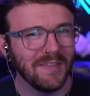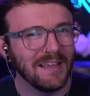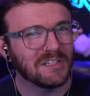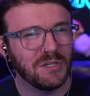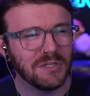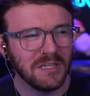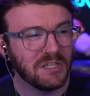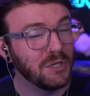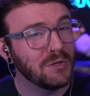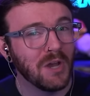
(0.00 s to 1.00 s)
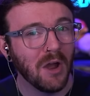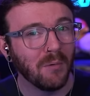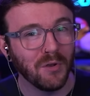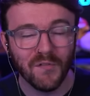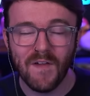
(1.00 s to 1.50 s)
at these, do you think you'd know
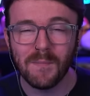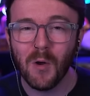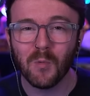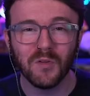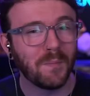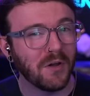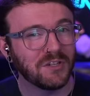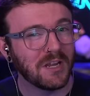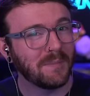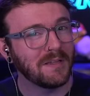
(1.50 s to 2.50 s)
what your favorite Pokémon's body shape